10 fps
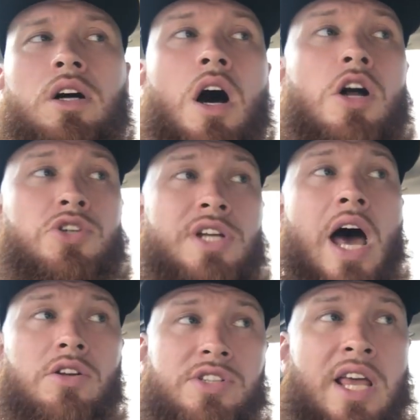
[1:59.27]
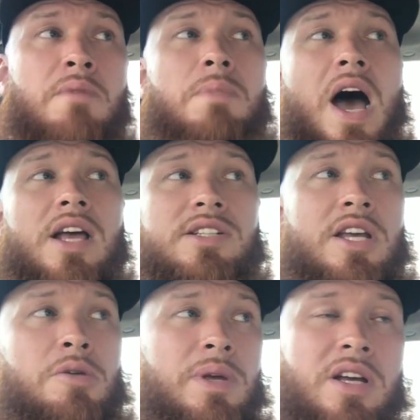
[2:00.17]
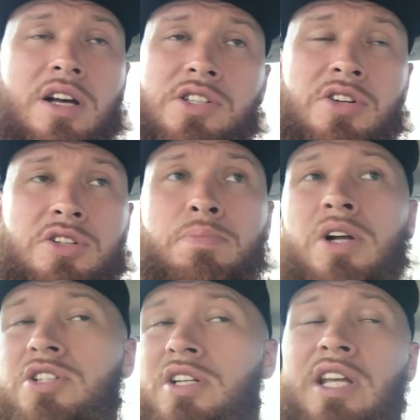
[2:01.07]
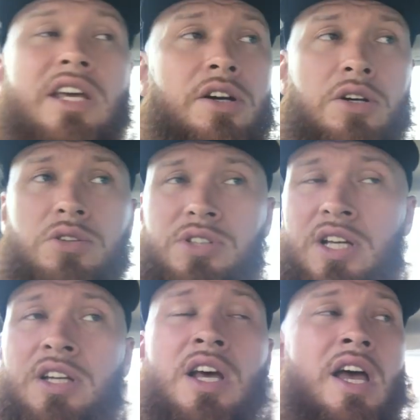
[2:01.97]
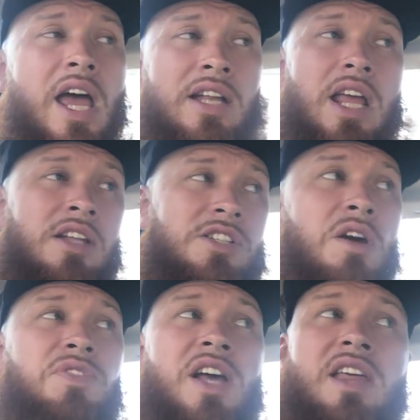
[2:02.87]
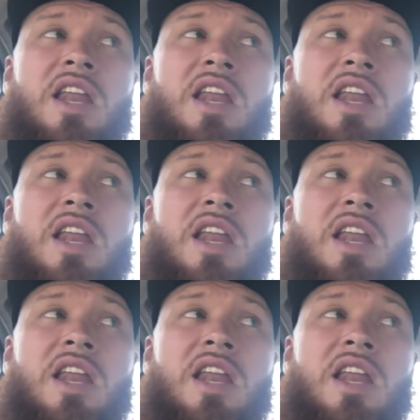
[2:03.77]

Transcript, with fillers: $100 can buy us here because there's a bunch of deals and, and, and stuff like